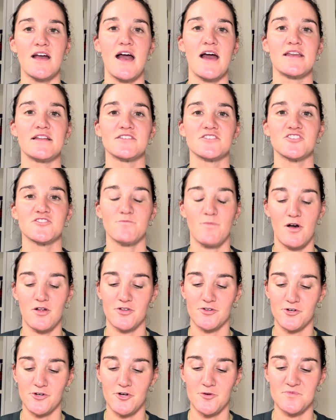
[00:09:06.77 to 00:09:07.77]
And in
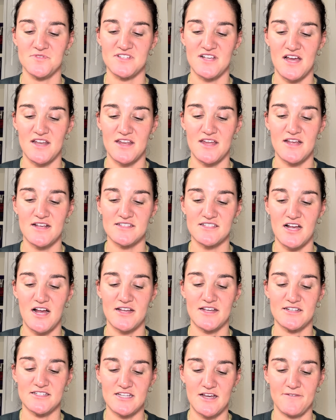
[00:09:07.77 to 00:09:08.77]
smaller group settings, I
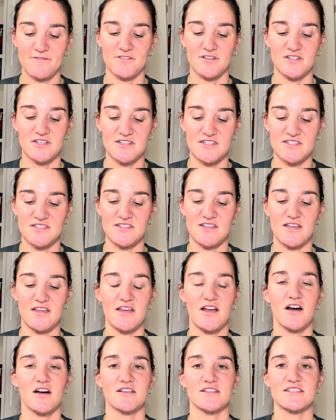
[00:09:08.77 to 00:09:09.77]
could definitely
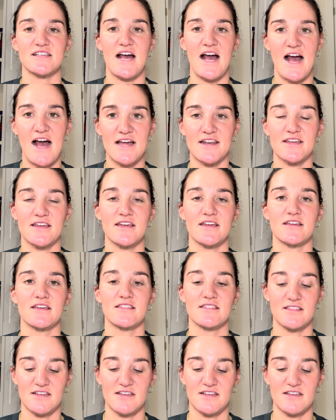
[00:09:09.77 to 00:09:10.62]
see us adding